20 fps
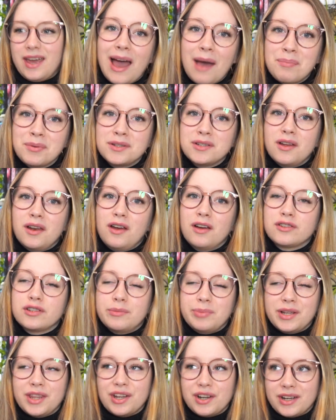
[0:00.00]
It happened on
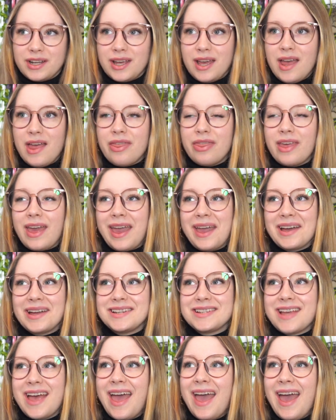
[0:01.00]
October 30th,
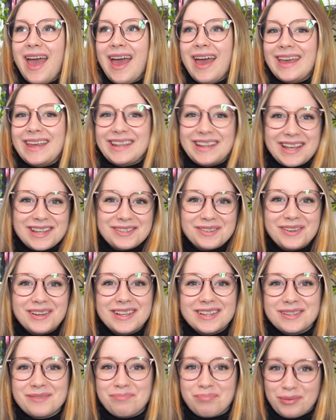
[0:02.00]
and this
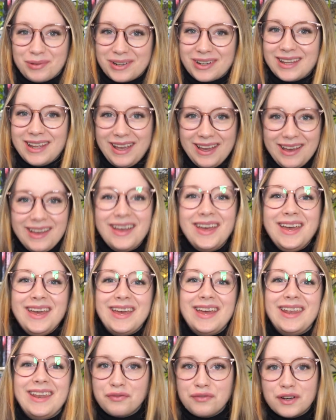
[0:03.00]
was pretty
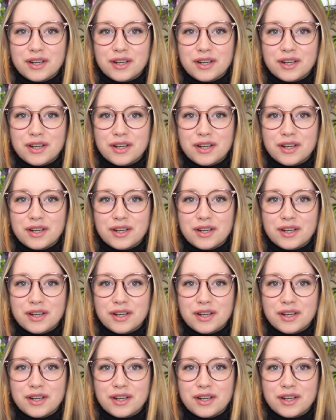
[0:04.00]
good.